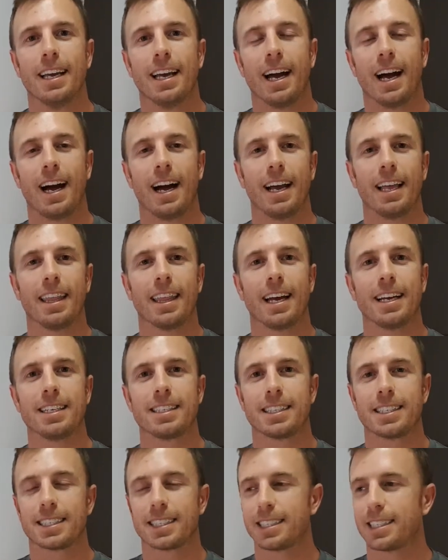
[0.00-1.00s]
they
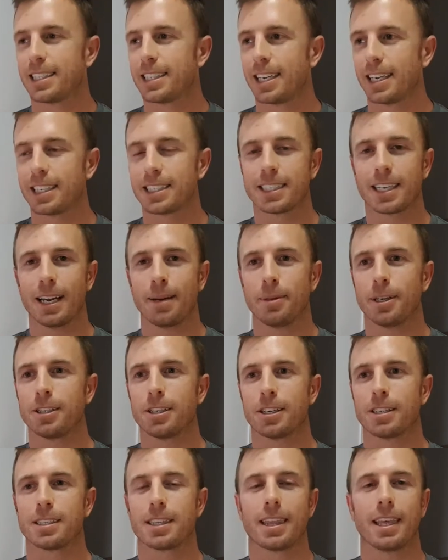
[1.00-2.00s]
just seem to
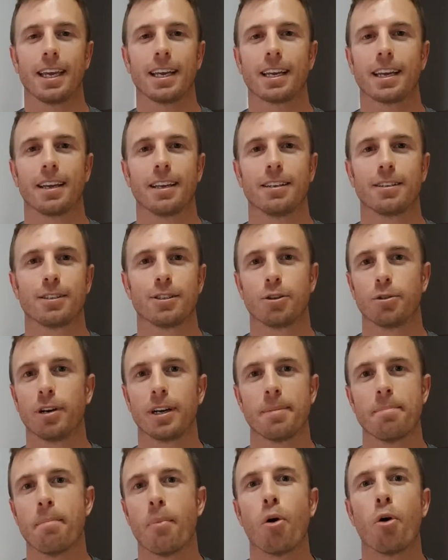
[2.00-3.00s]
just think
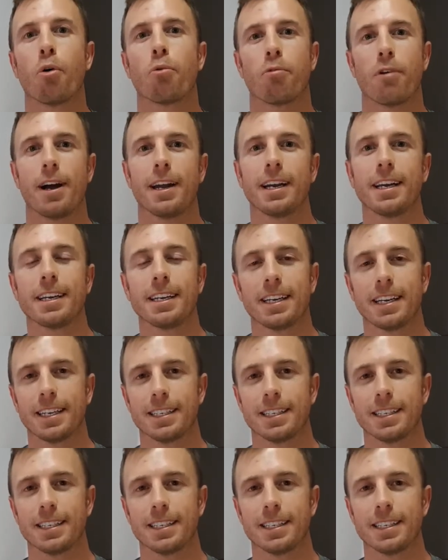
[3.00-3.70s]
doing more running